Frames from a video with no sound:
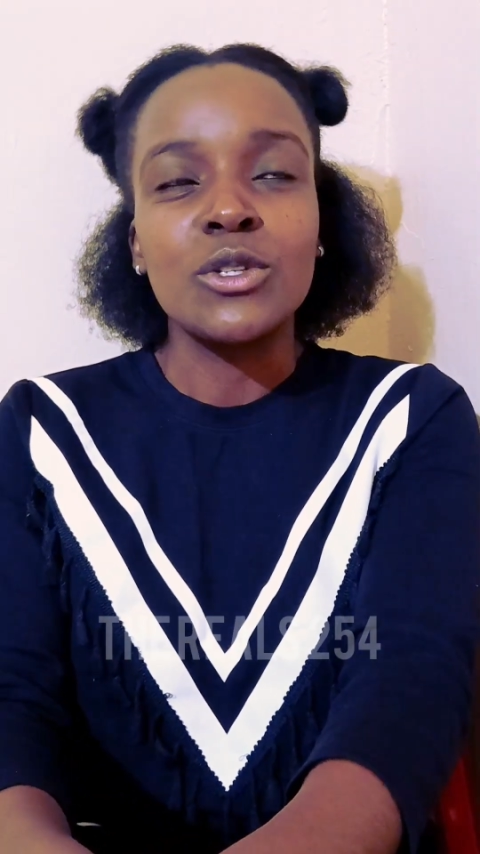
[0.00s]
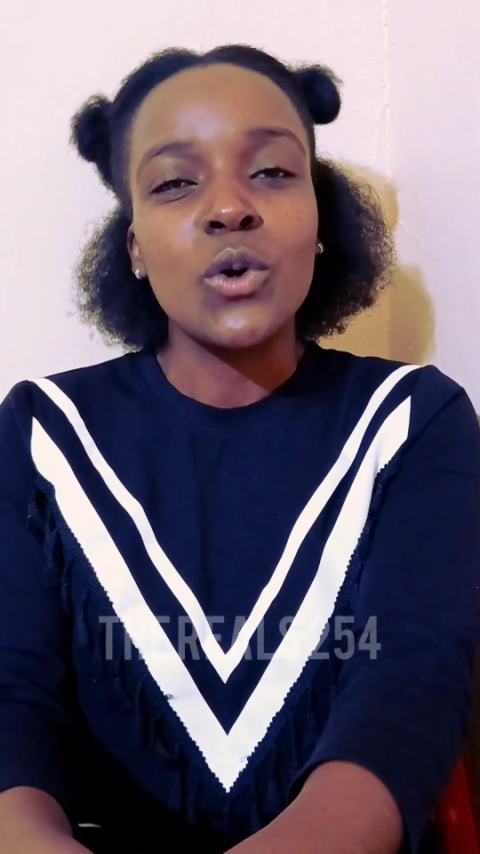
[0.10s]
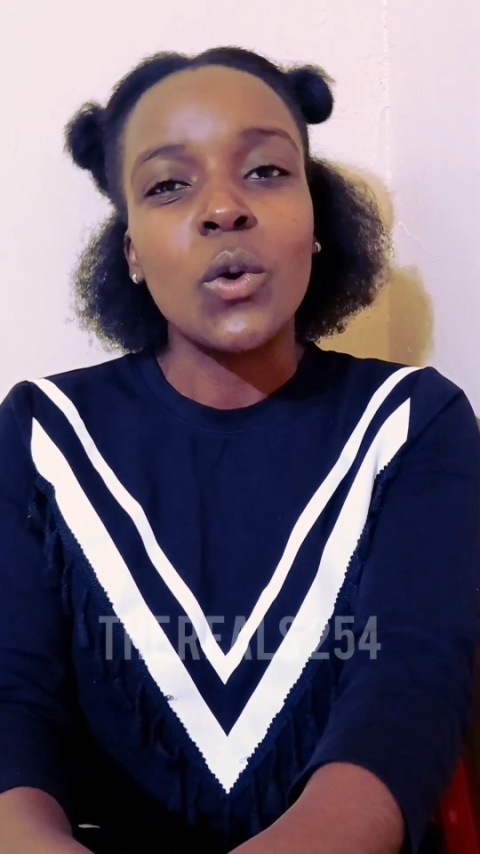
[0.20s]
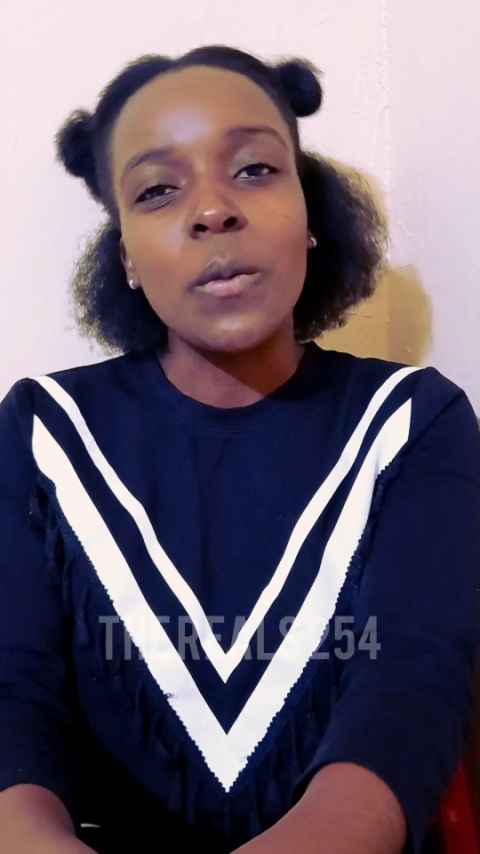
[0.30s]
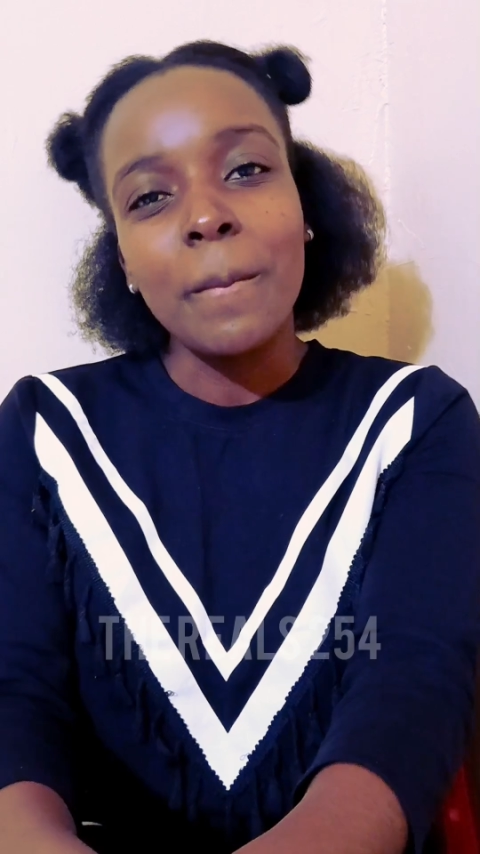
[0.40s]

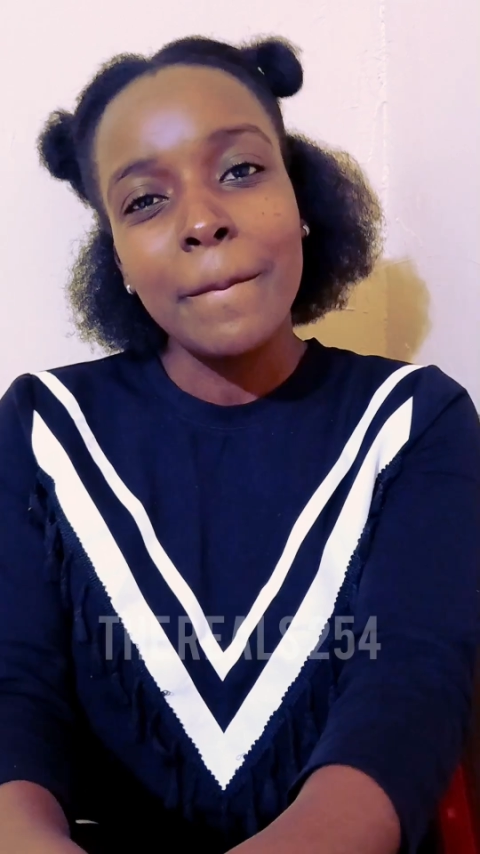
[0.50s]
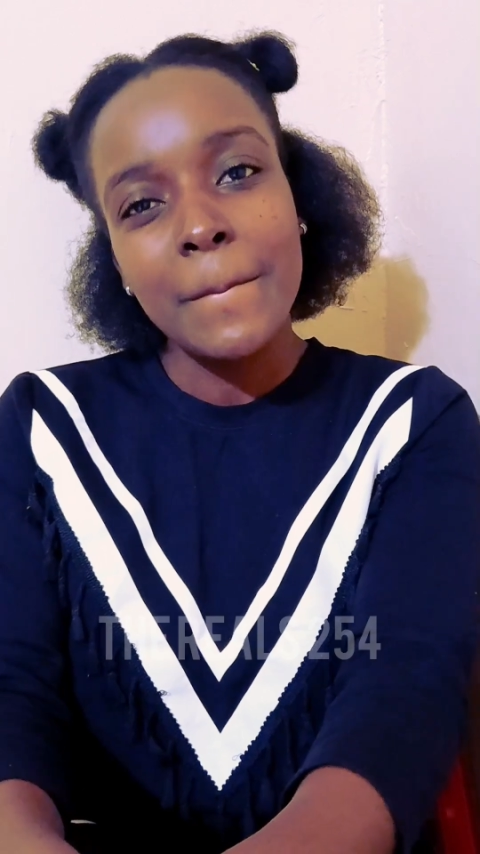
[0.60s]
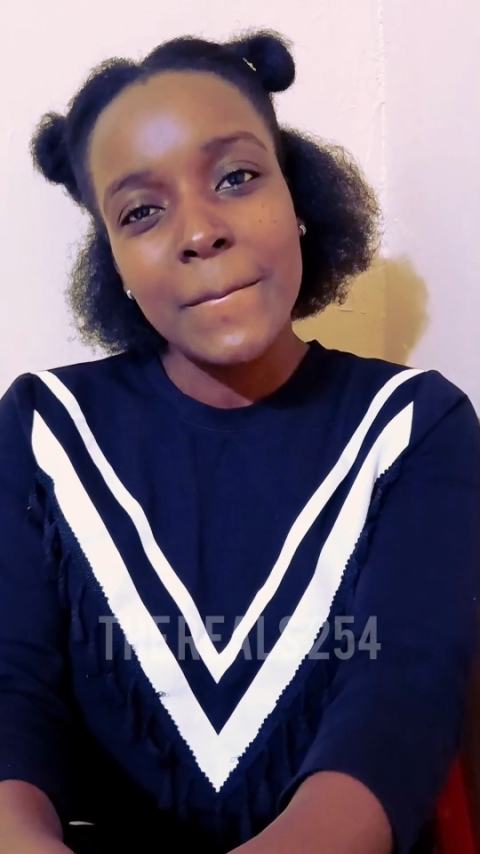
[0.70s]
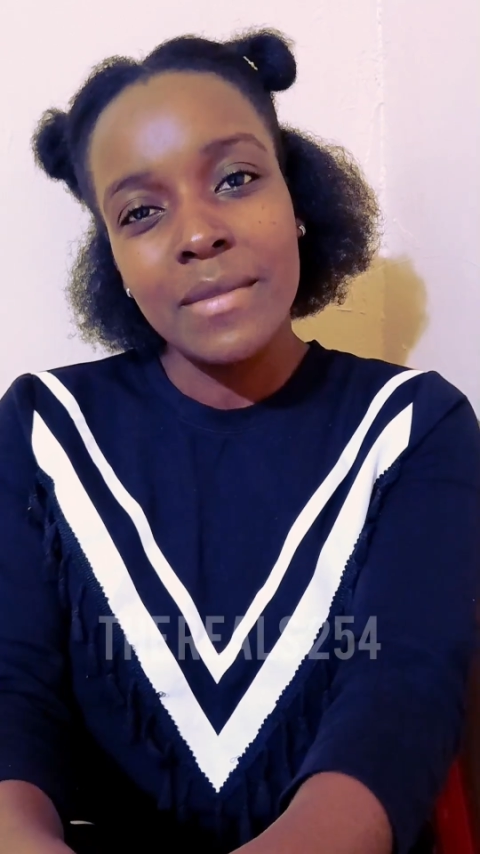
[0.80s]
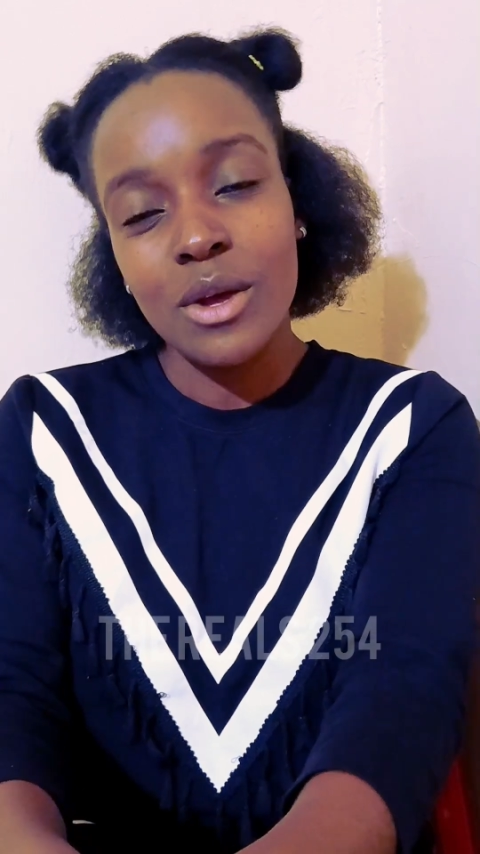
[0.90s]
home
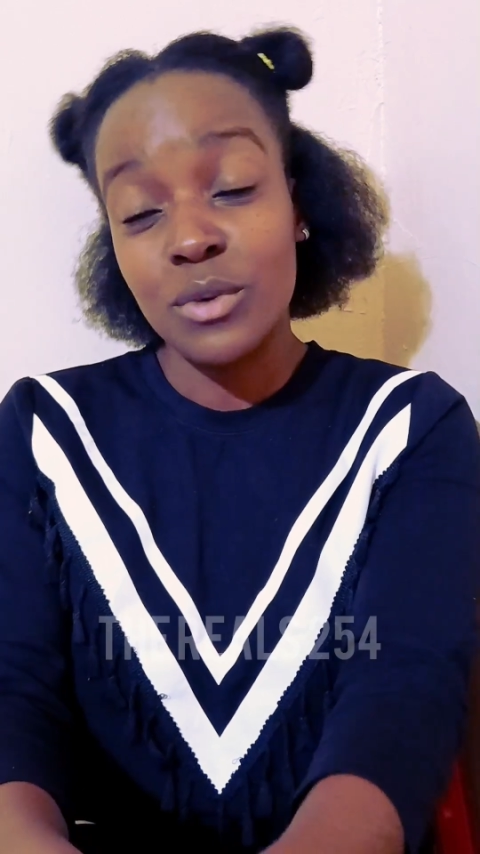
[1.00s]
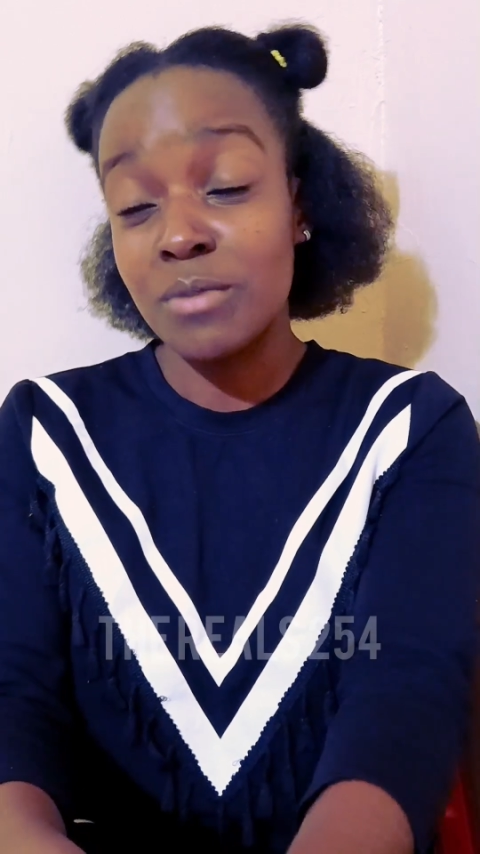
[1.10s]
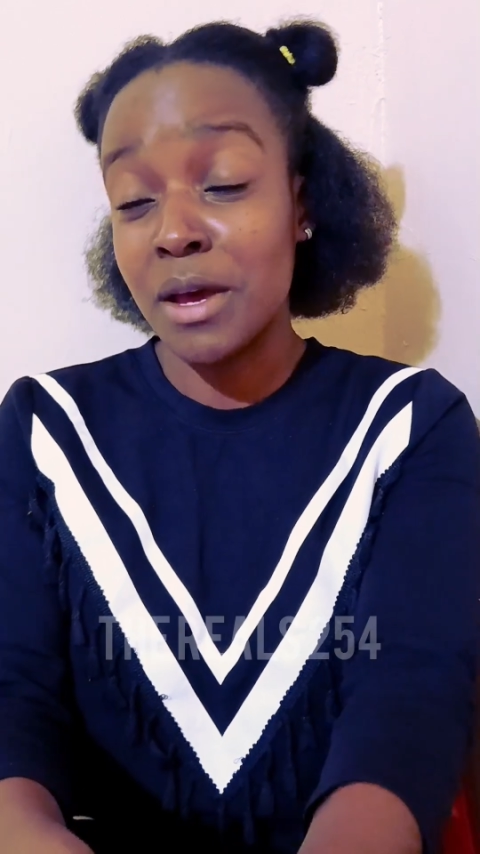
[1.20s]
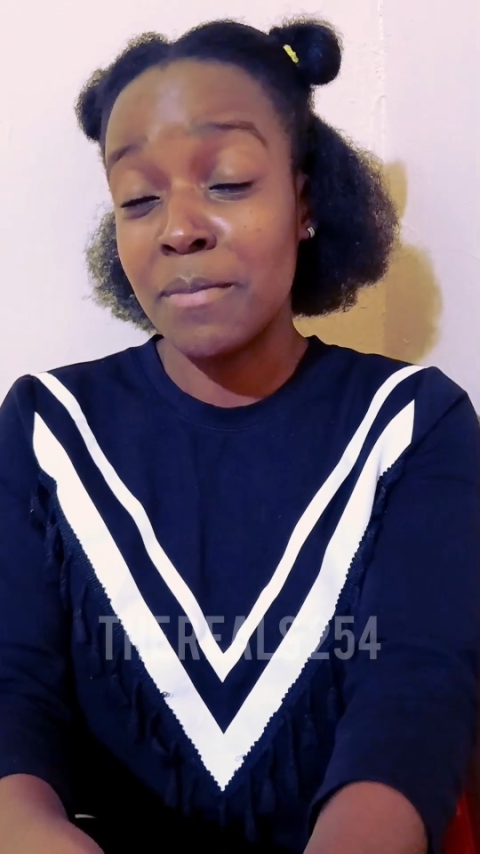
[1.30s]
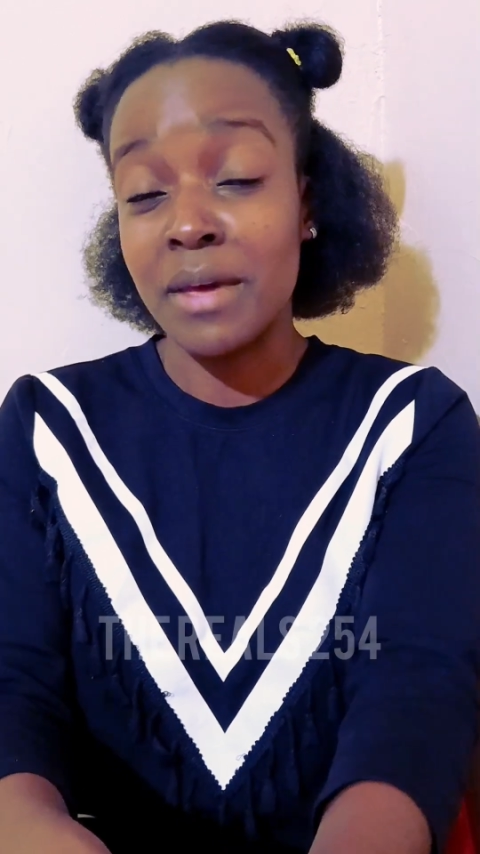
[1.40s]
with
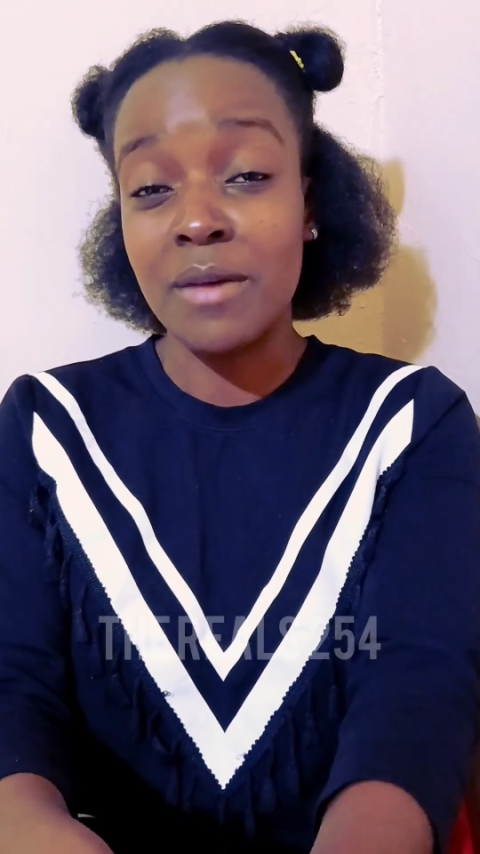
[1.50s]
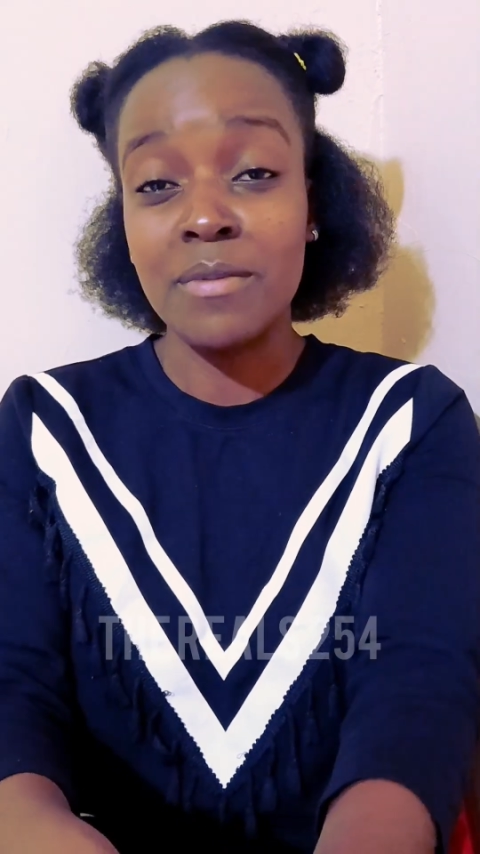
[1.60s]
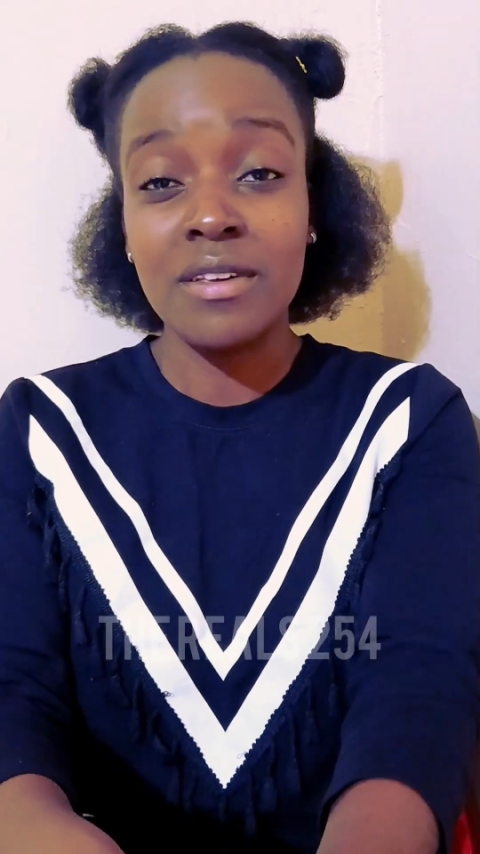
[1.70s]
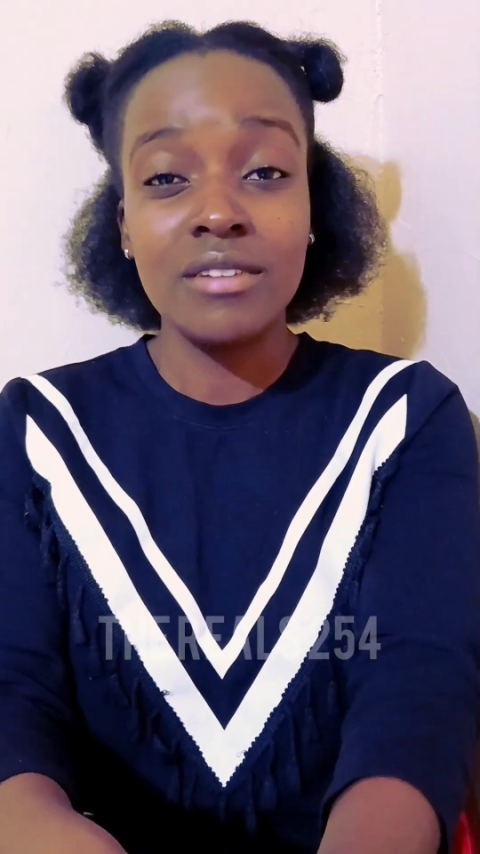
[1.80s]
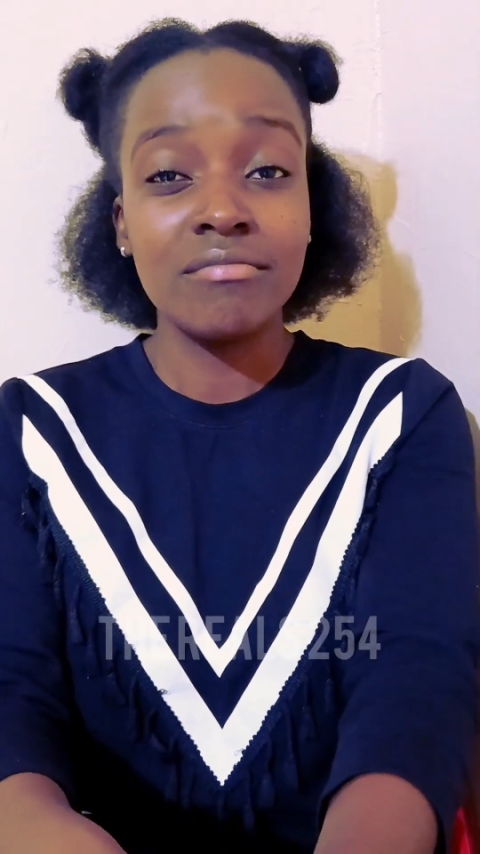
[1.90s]
my
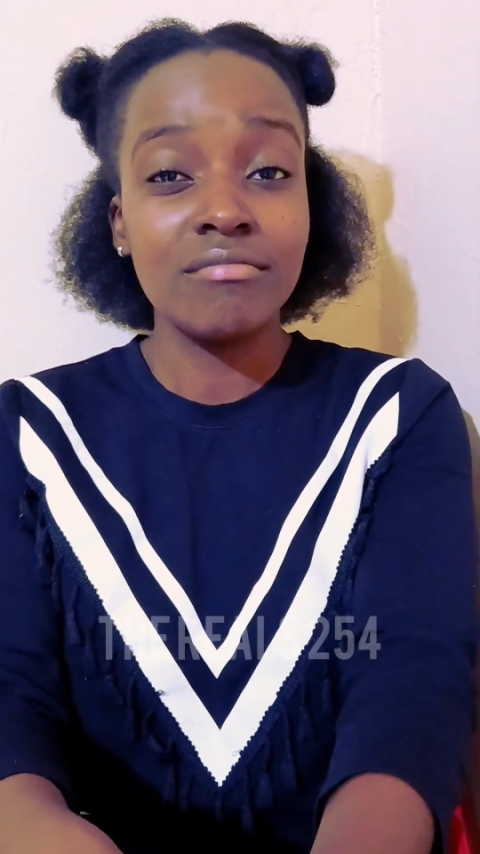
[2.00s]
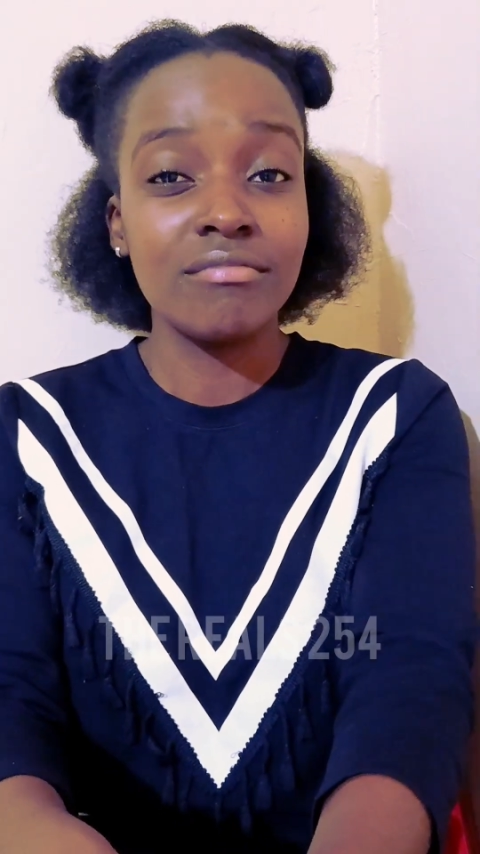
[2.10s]
baby.